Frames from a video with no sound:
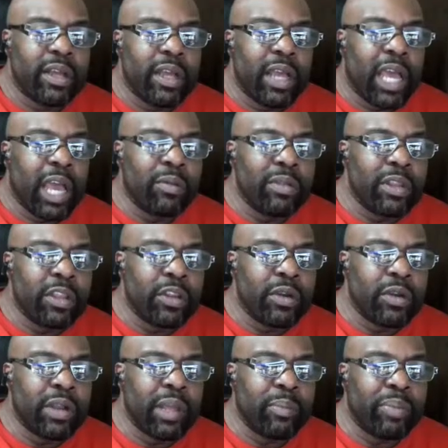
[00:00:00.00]
and
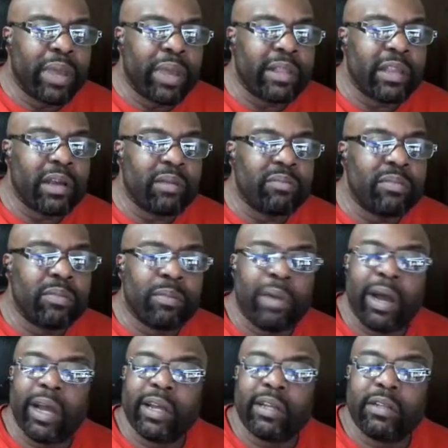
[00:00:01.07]
they're picked up
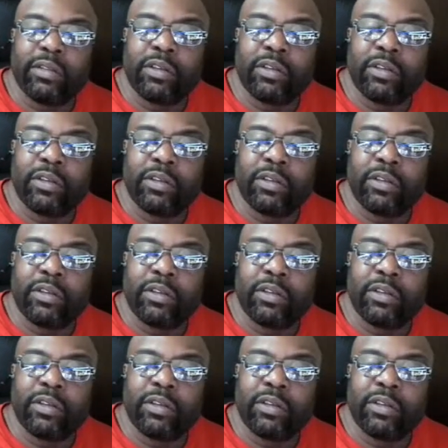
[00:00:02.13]
by